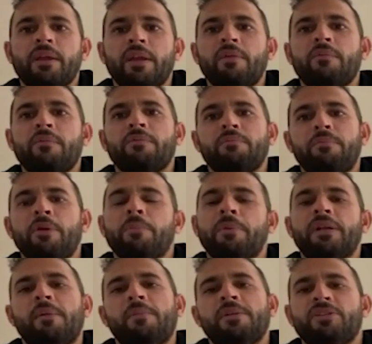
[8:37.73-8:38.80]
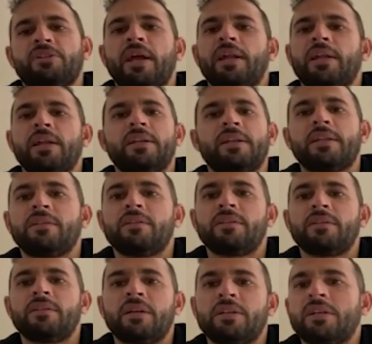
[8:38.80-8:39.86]
give people double standard
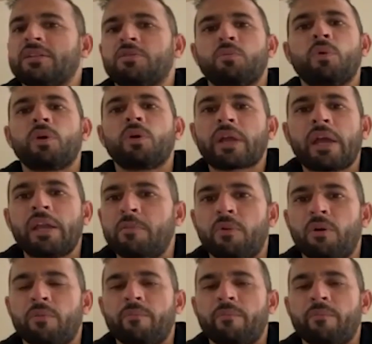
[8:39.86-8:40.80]
that it doesn't work anymore